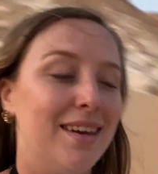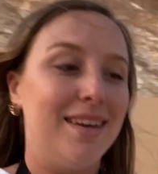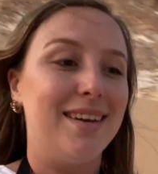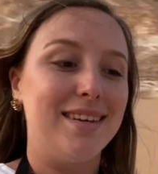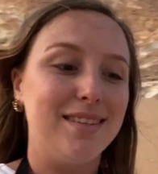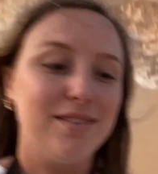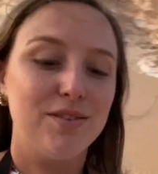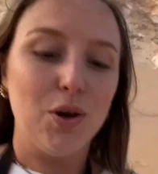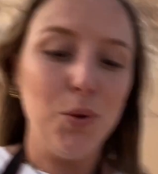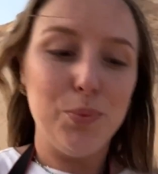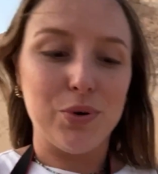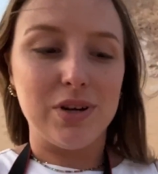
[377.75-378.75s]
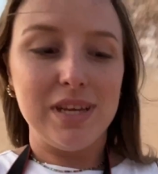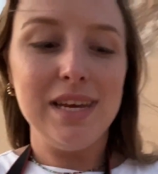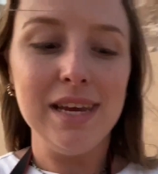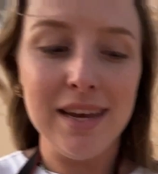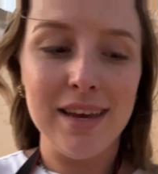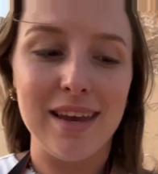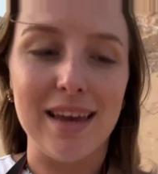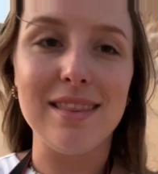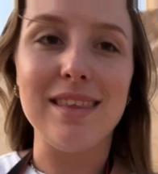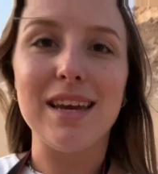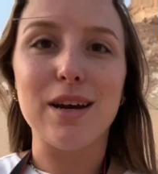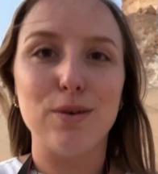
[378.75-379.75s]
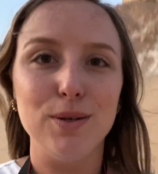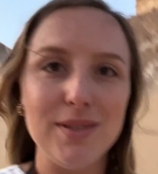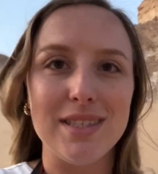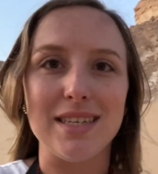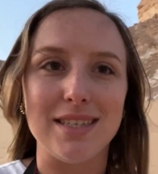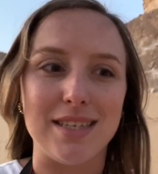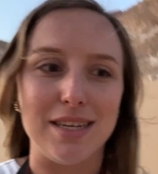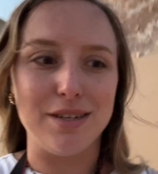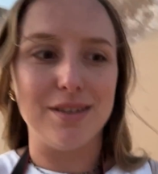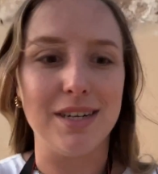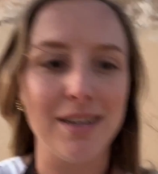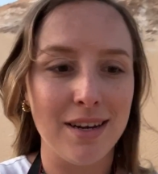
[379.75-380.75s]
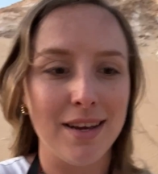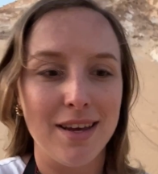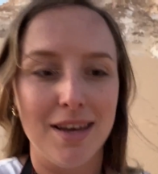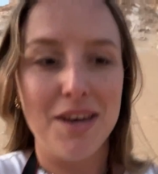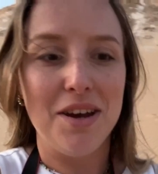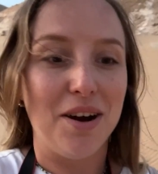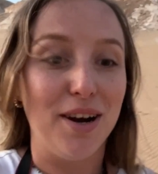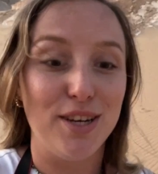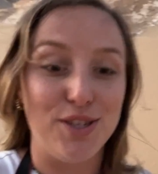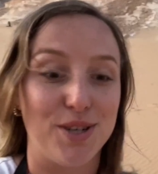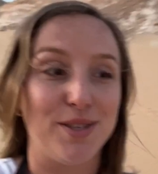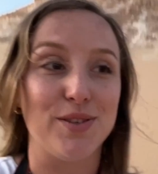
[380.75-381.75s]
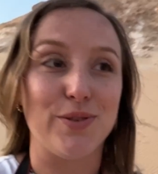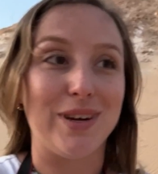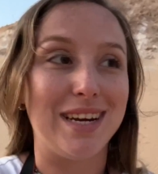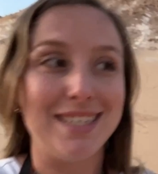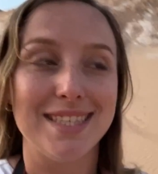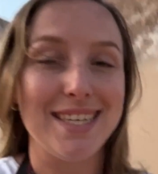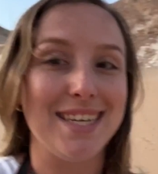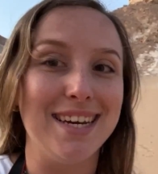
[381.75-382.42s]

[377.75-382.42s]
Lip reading: It's so pretty, and the acoustics here are just crazy.